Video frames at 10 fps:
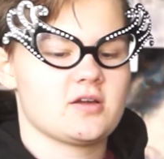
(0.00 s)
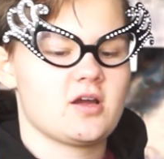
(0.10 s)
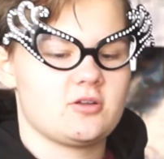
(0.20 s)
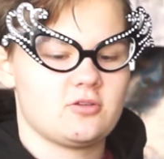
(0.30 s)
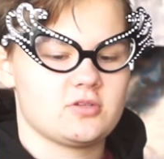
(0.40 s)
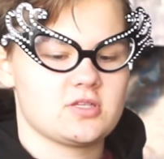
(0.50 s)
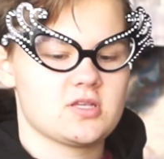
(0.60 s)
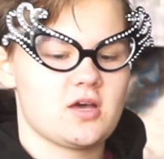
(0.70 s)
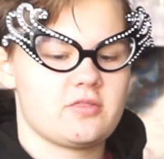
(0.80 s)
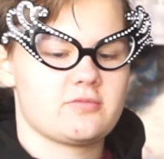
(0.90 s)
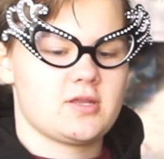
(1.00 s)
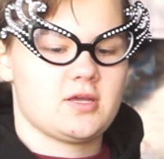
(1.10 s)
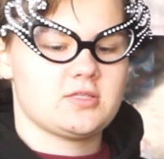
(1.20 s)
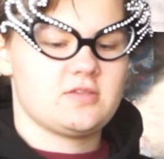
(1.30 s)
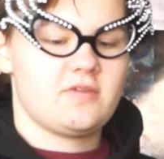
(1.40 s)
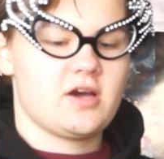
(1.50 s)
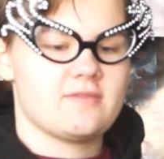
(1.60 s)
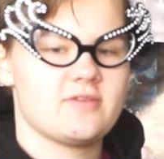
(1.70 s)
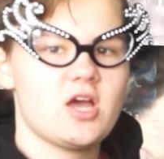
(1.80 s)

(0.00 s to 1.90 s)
card holders are £3.95.